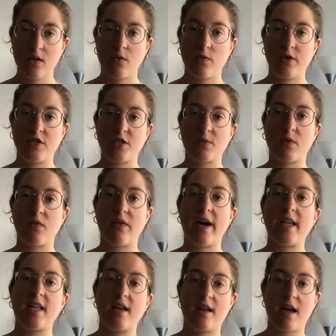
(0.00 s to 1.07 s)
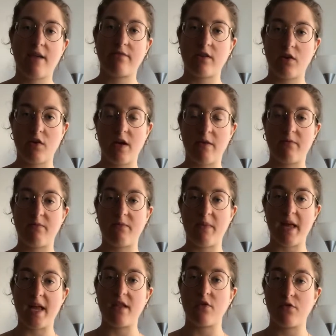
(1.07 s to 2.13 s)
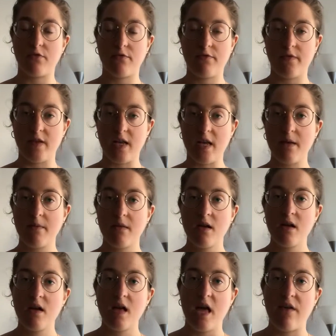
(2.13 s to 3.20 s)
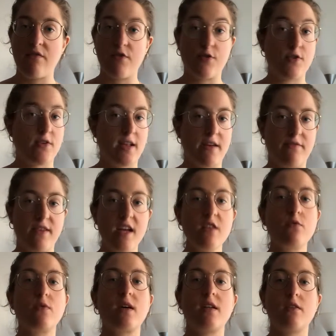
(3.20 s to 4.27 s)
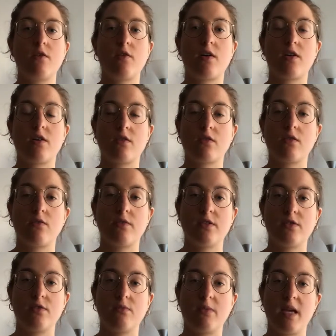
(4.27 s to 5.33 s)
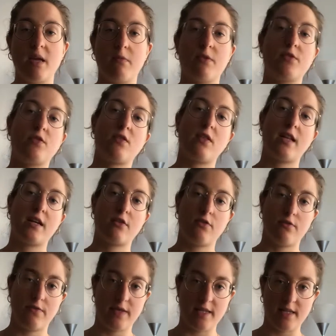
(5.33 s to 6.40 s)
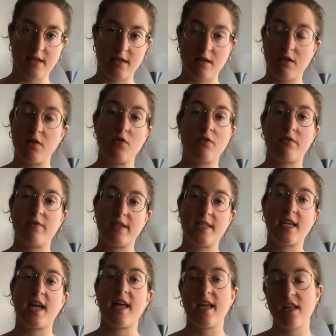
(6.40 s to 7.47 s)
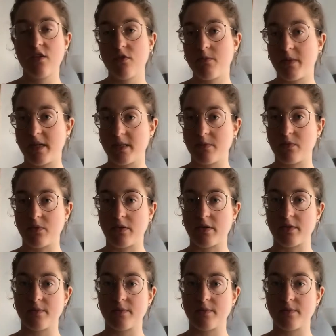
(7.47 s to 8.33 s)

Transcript: which is provided after you have paid your fee. If you don't have that one, you are not going to be able to collect your visa and your passport.